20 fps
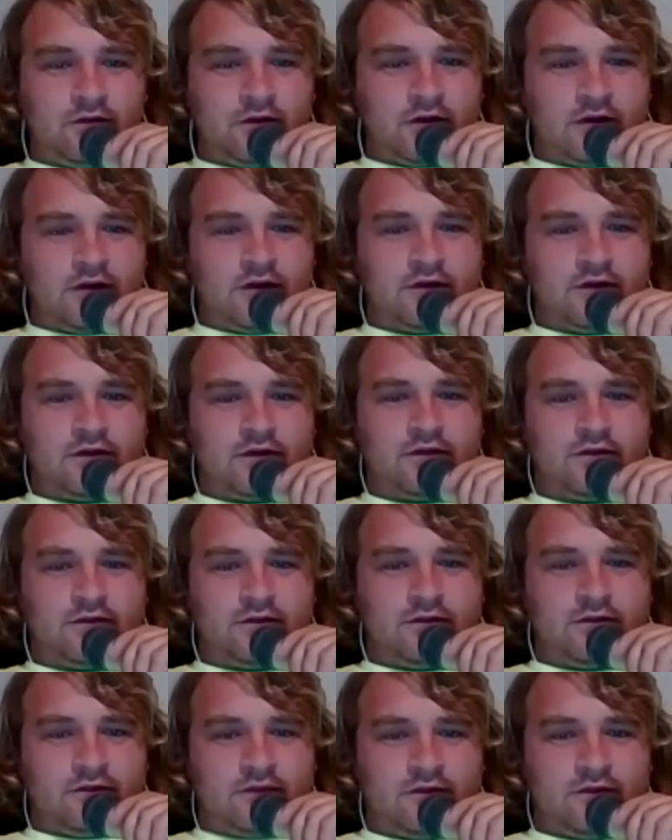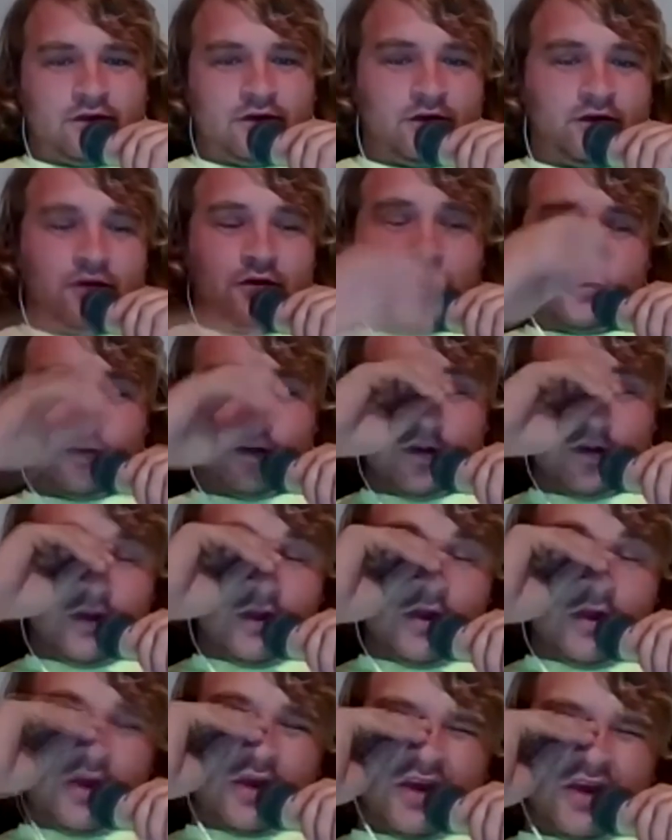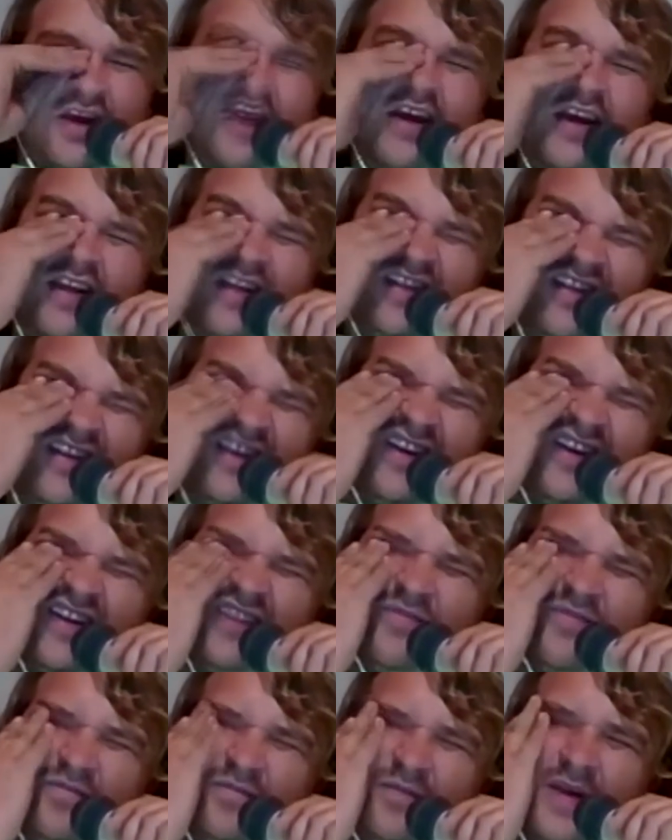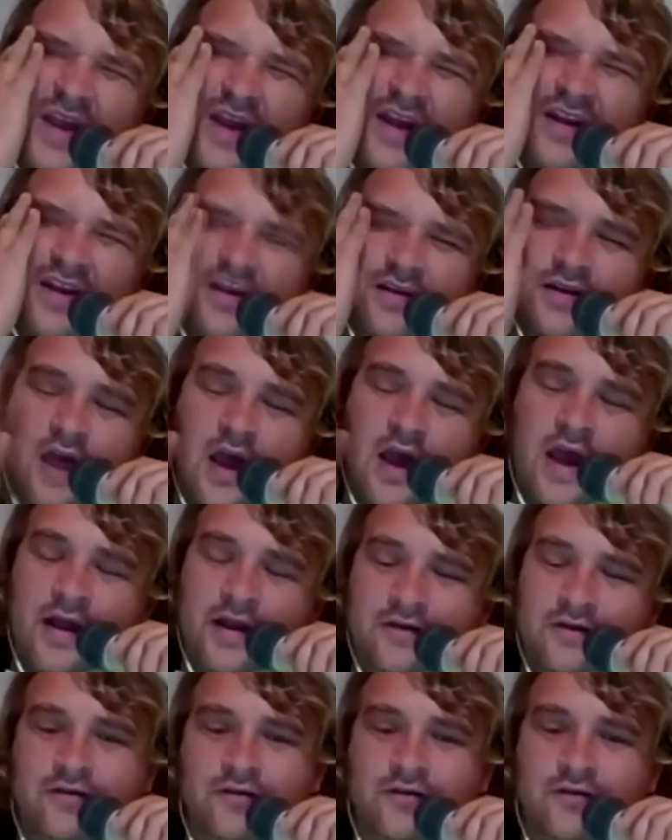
and they still do. They made a not